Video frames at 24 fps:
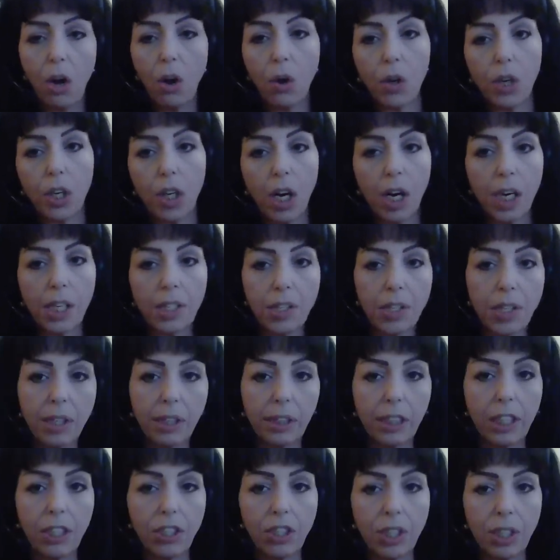or
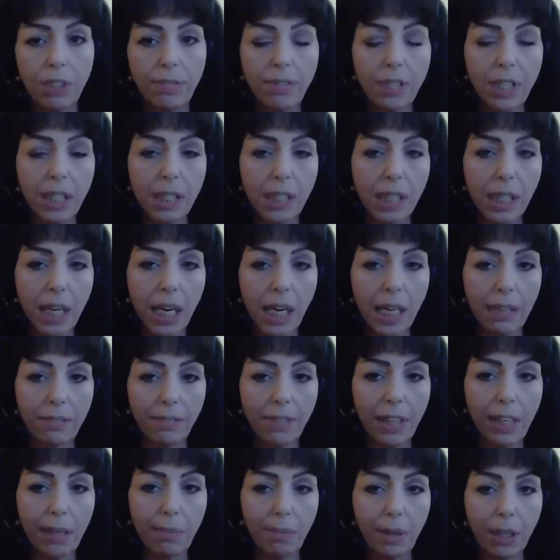constantly shifting to kind of
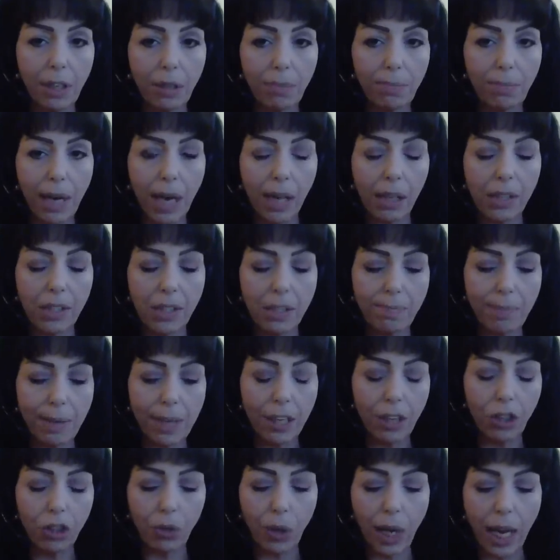keeping your balance,
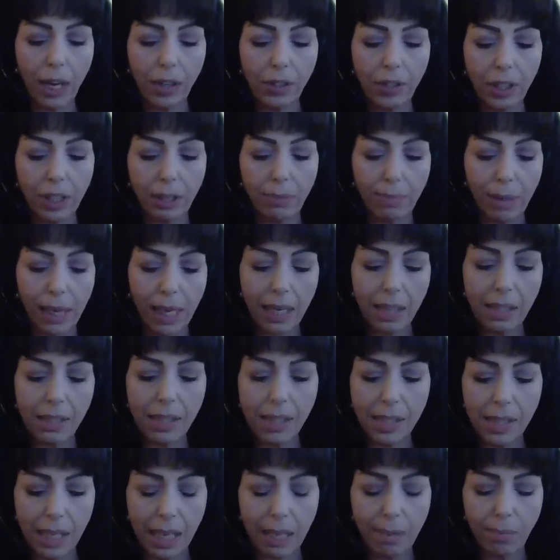being grounded, being
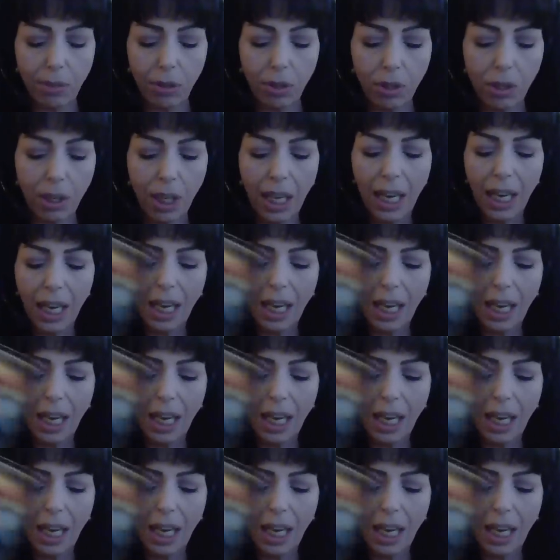stable.